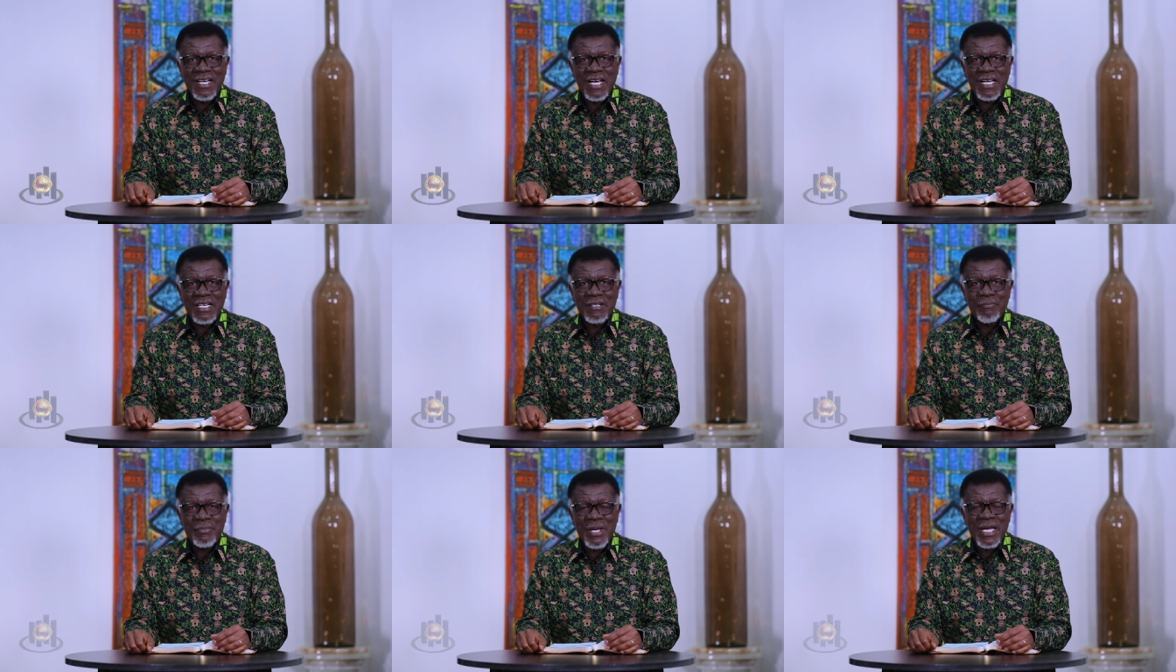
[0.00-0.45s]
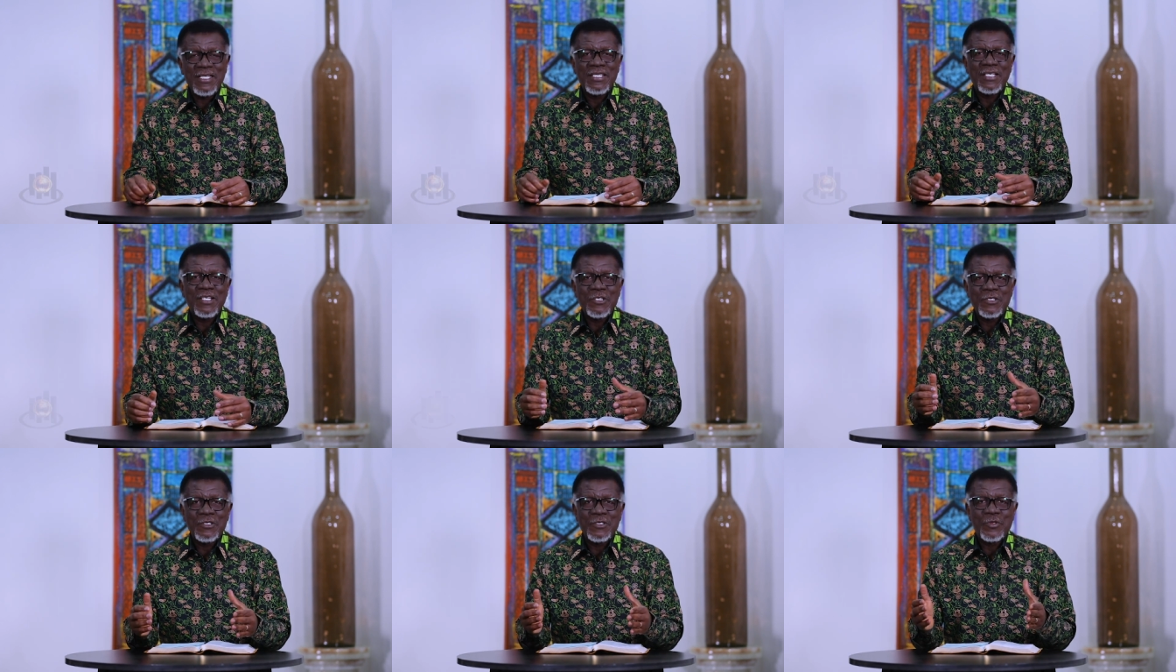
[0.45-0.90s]
and
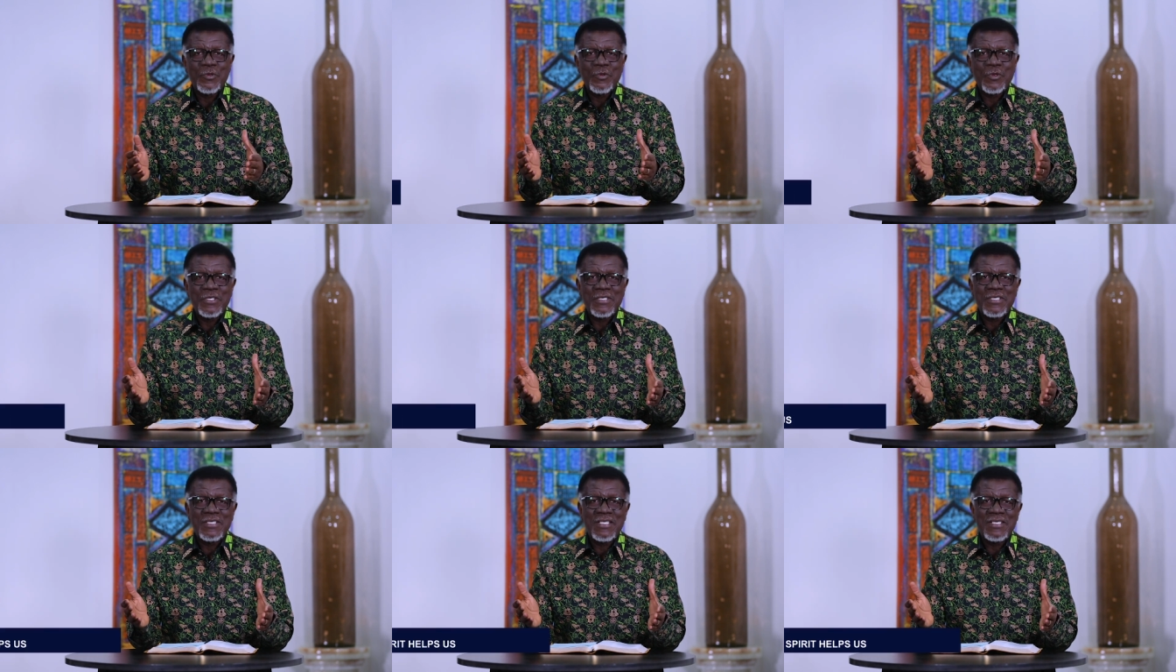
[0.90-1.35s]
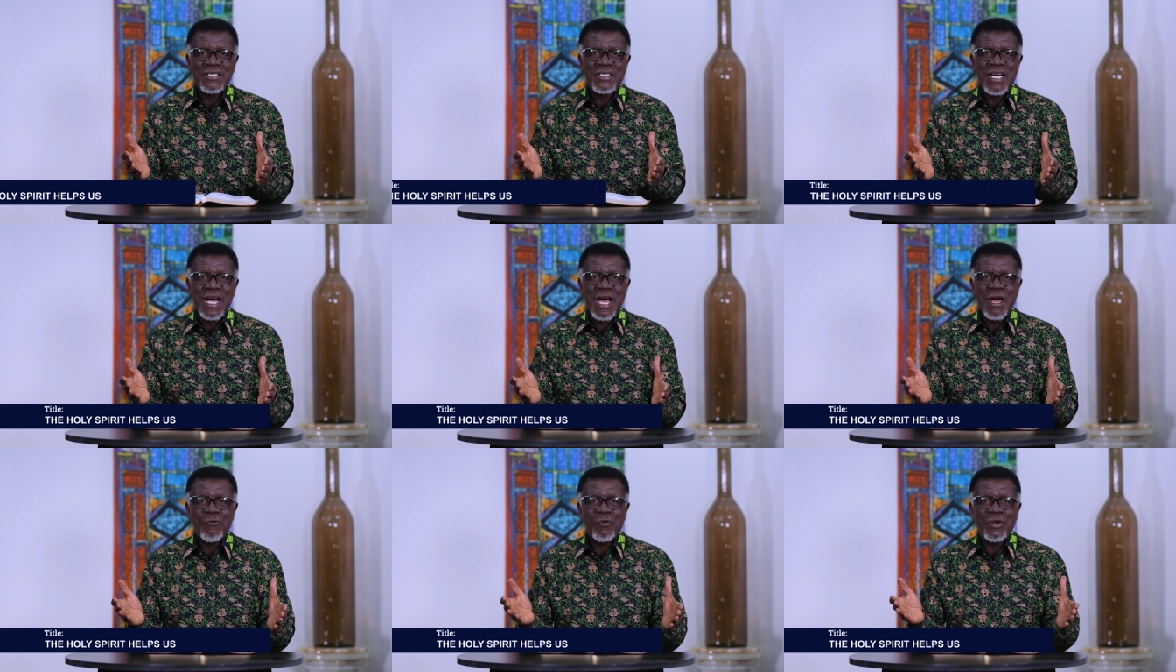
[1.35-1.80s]
Pentecost was the
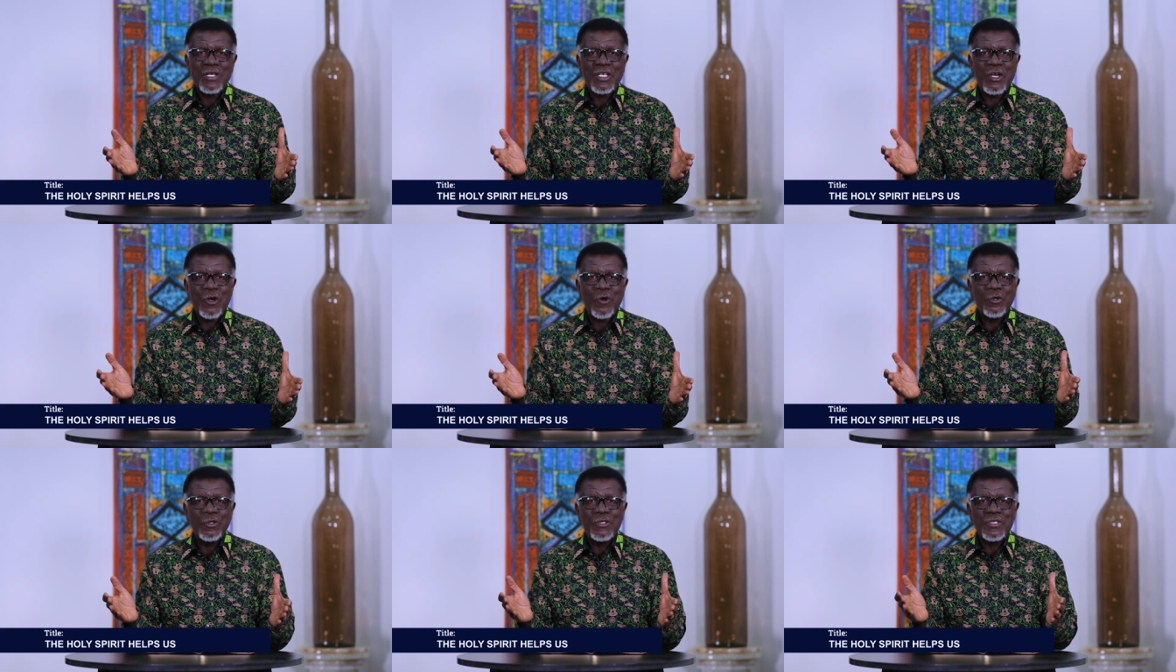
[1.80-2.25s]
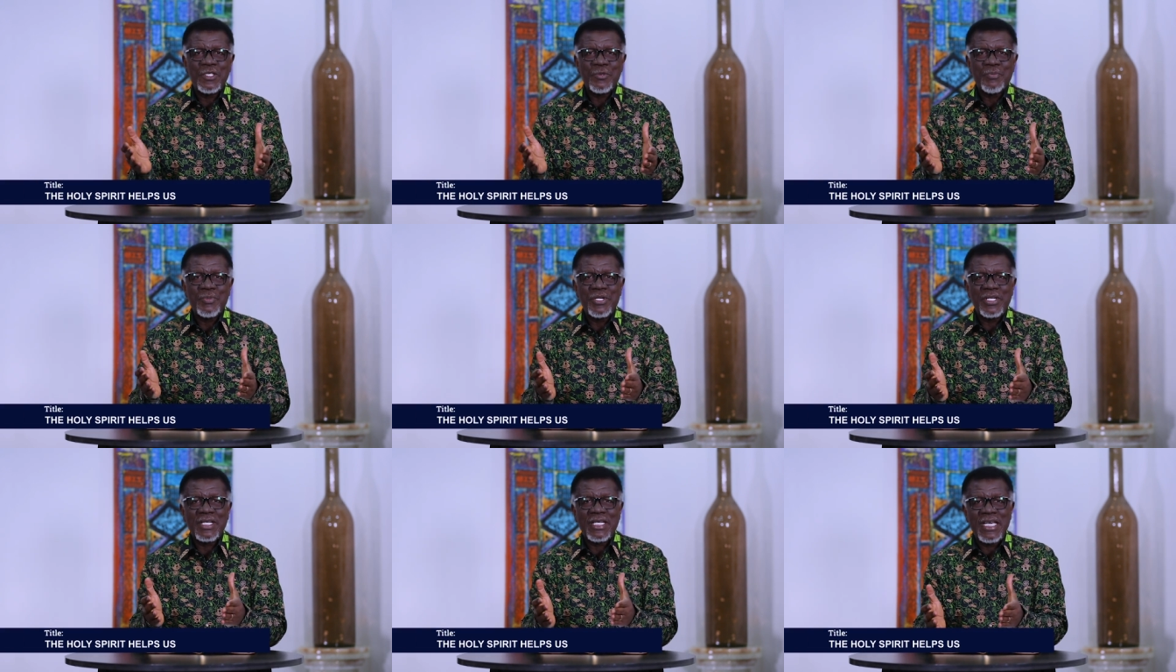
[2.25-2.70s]
time when the Holy
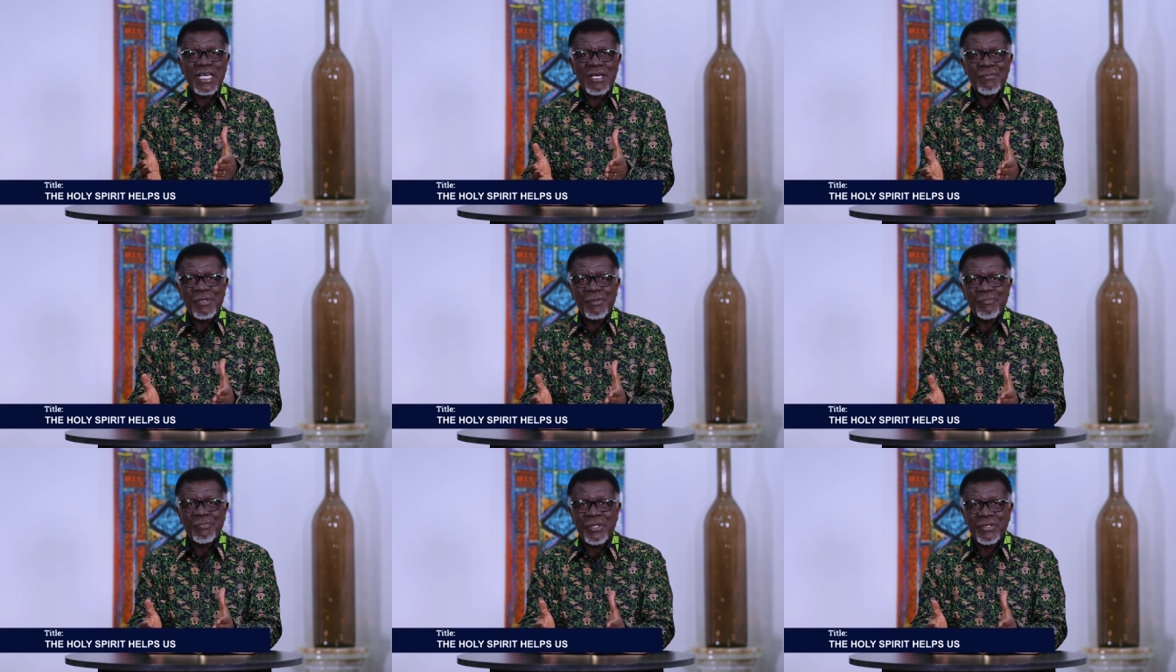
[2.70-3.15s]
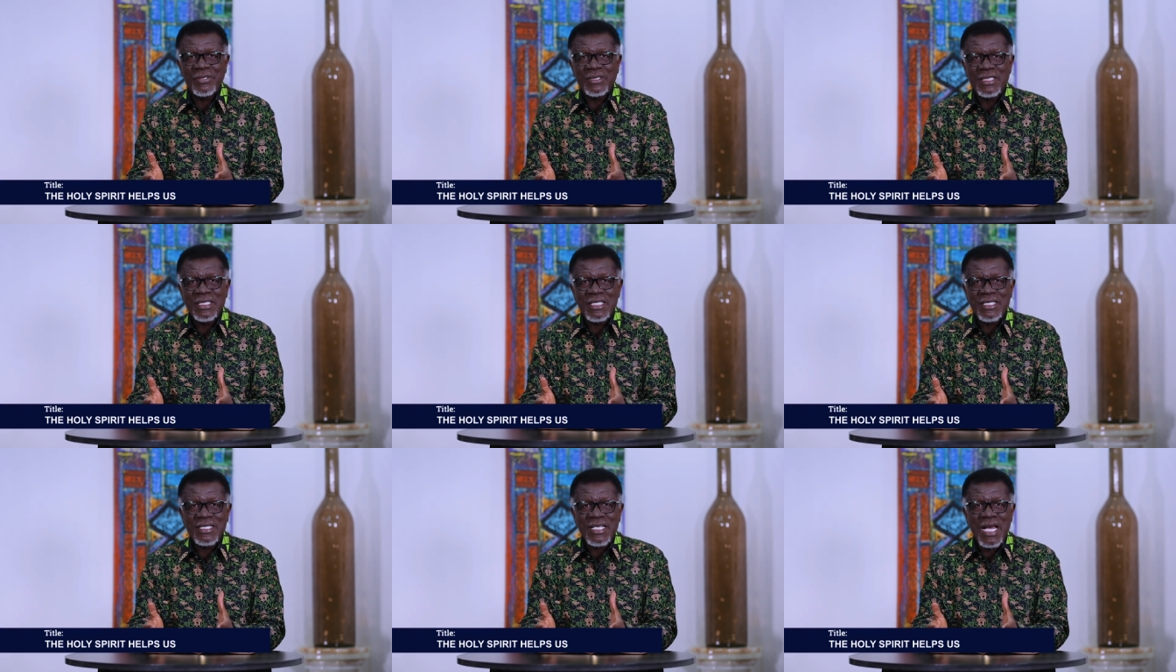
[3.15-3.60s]
Spirit came upon
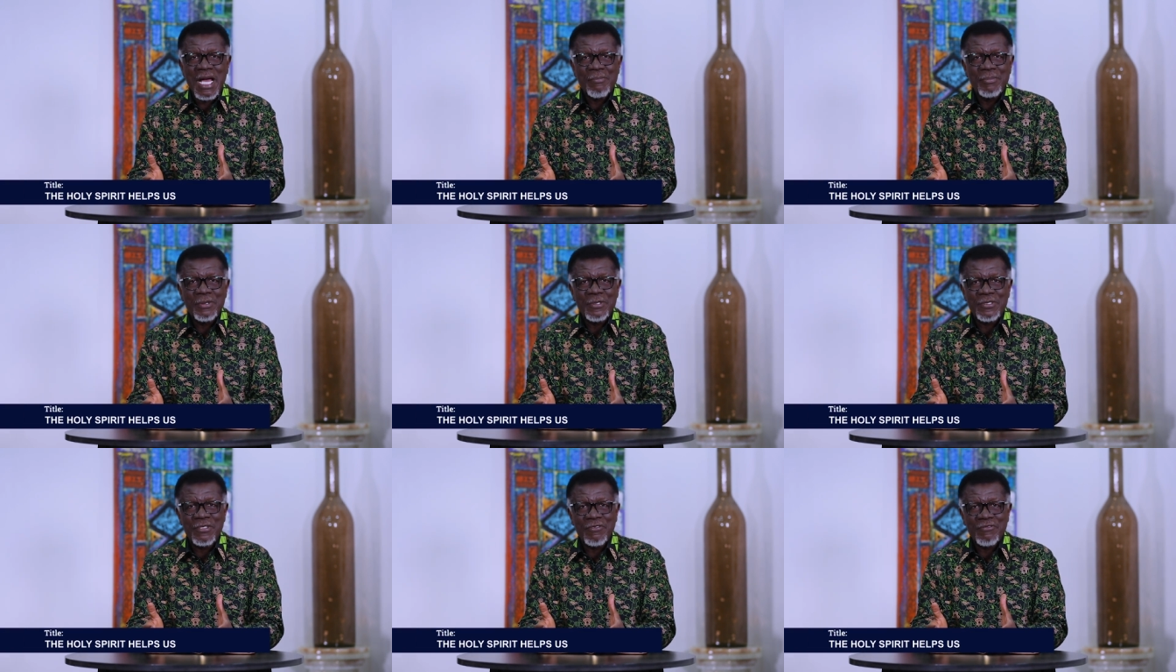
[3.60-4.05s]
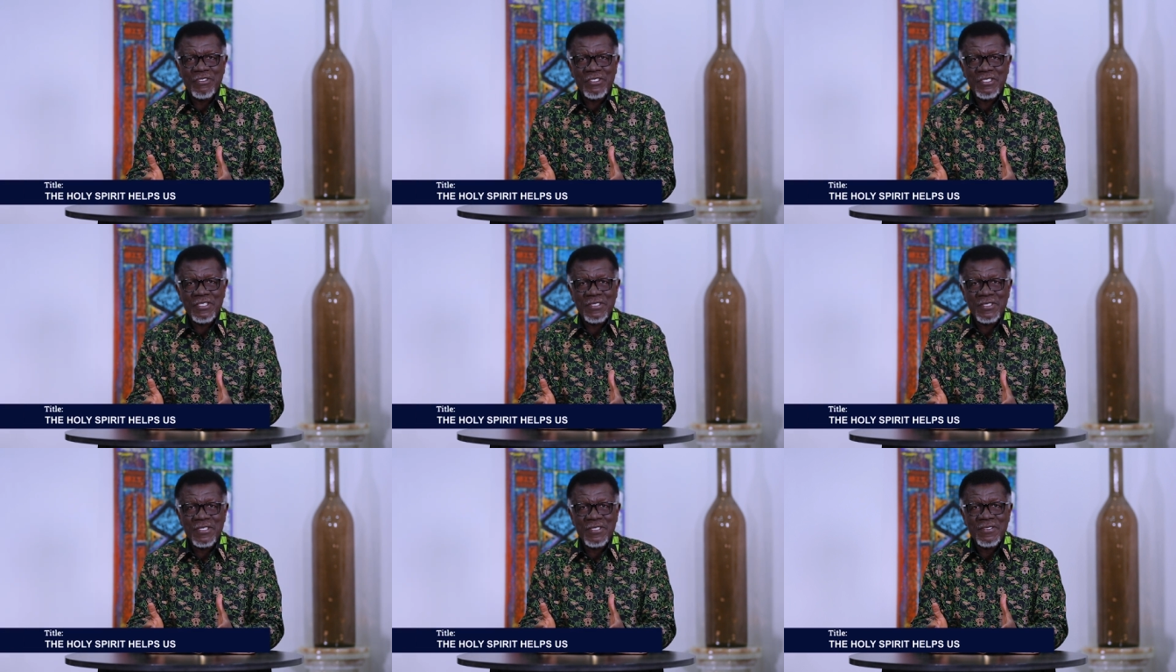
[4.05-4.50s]
the disciples of
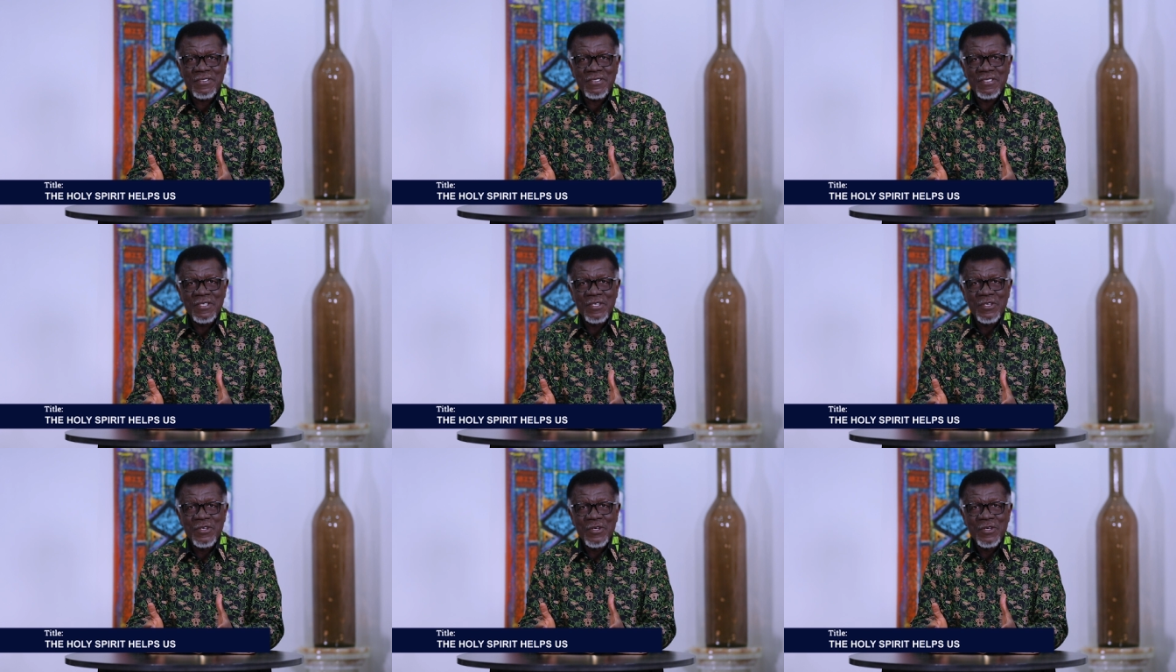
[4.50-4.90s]
Jesus